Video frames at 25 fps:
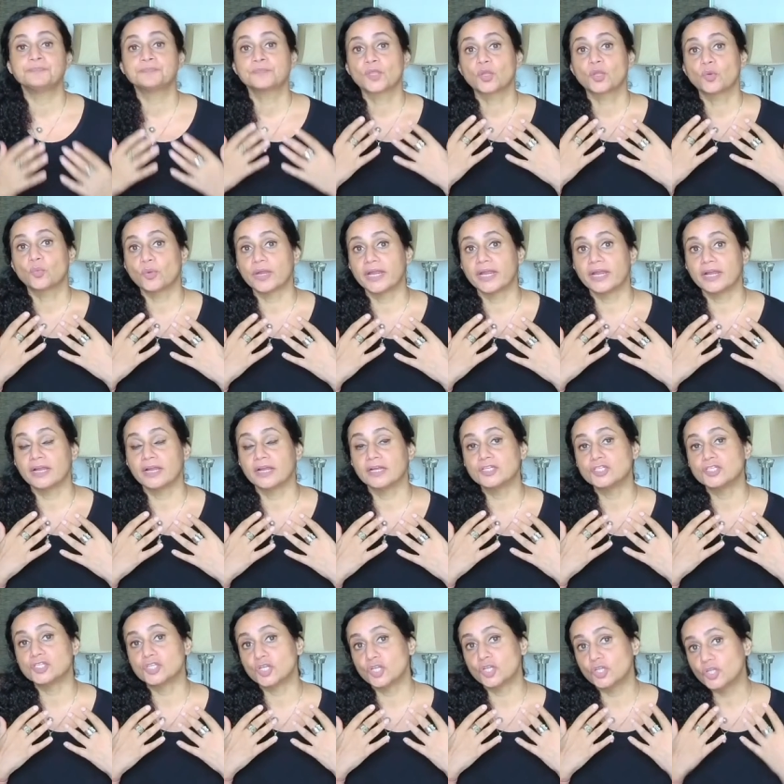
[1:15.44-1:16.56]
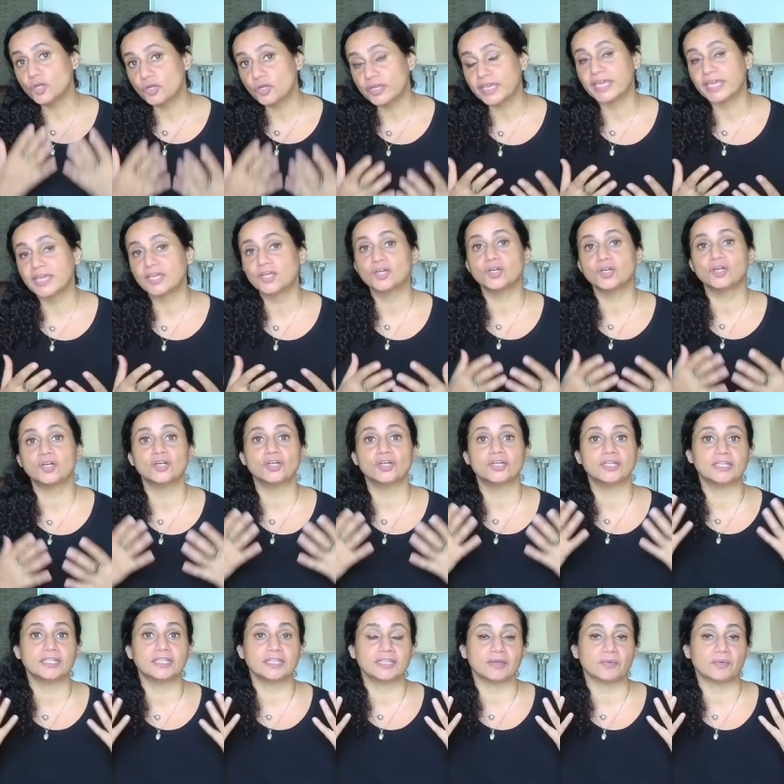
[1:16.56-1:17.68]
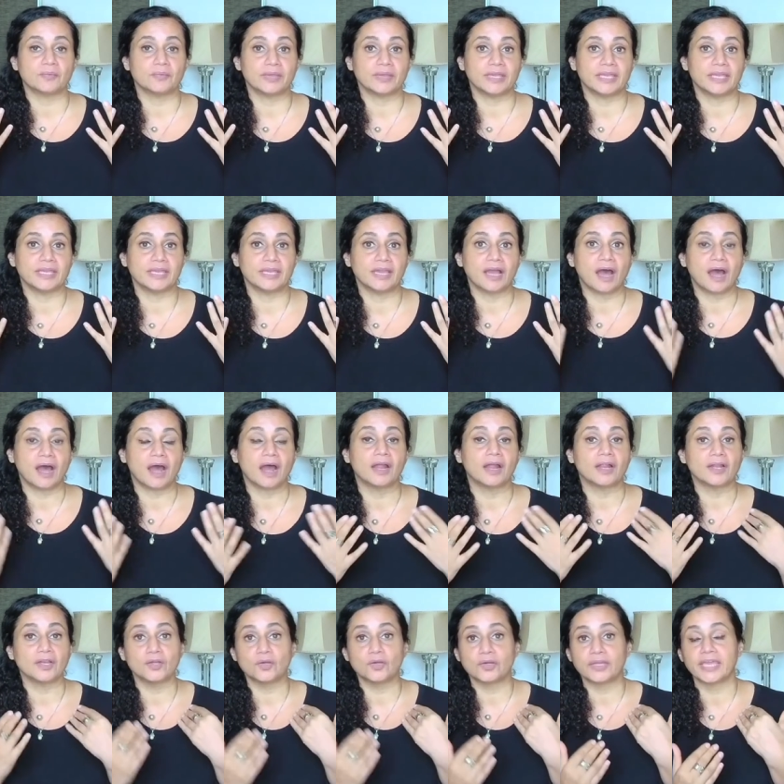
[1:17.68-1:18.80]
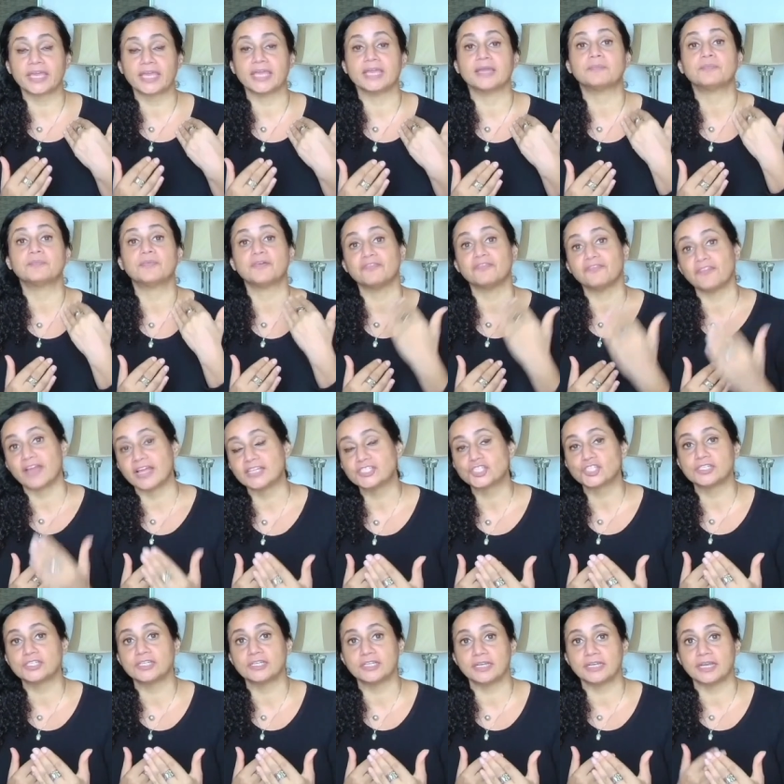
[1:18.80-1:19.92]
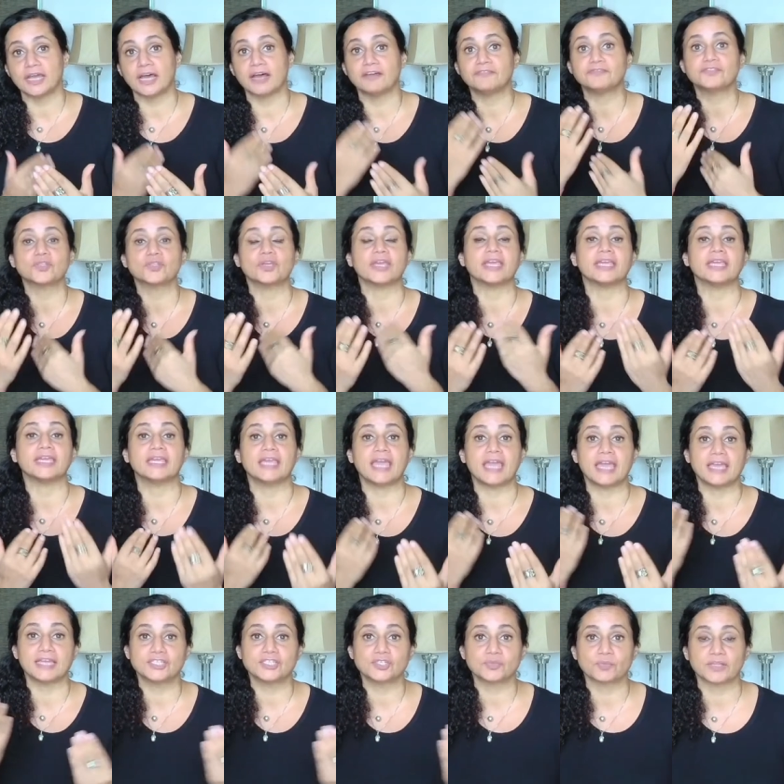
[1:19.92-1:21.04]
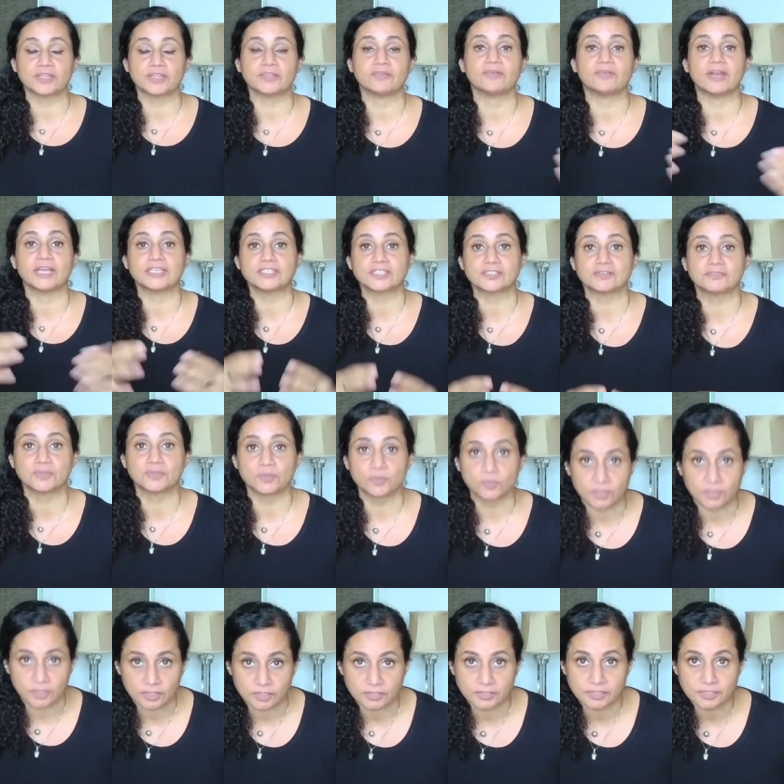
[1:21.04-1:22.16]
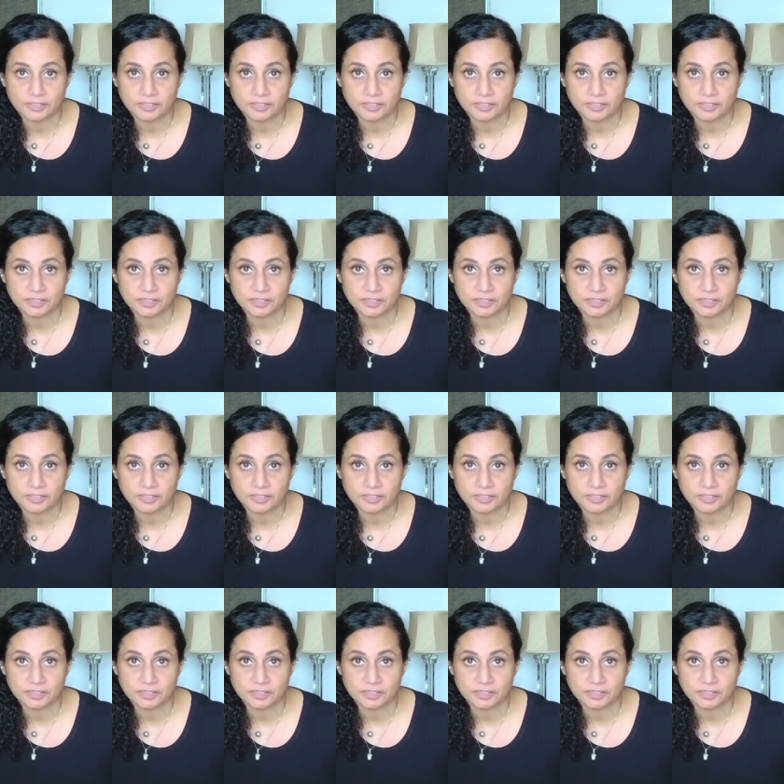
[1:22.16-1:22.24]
we're looking good, that we are looking professional enough to engage with the rest of the world.